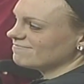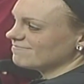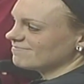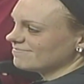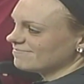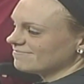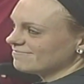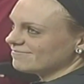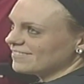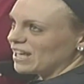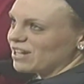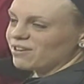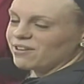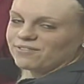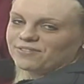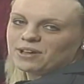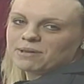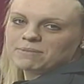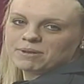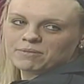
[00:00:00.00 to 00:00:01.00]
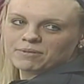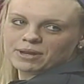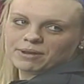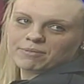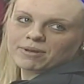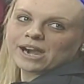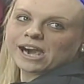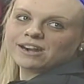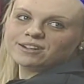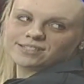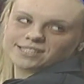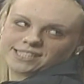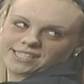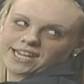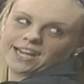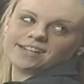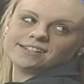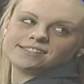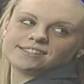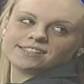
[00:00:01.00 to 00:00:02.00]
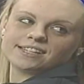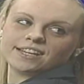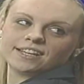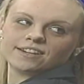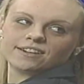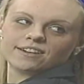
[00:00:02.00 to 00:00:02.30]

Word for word: sneakers and they're quite comfortable in them. Next